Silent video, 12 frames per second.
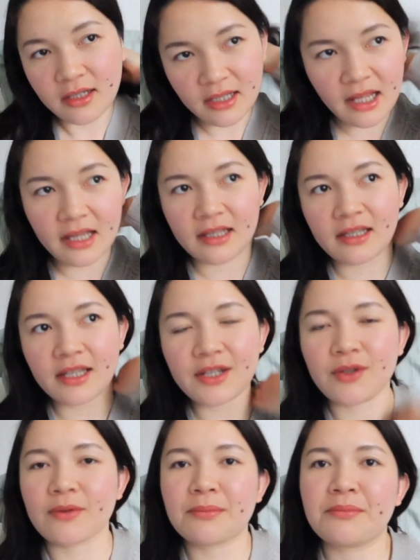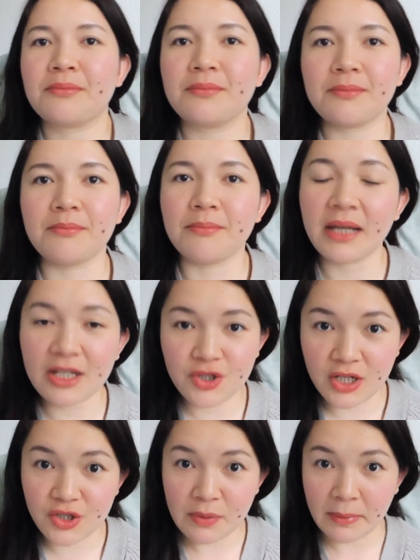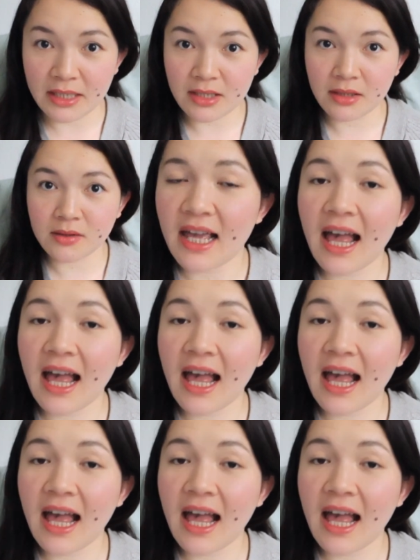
Like, you know, being judgmental.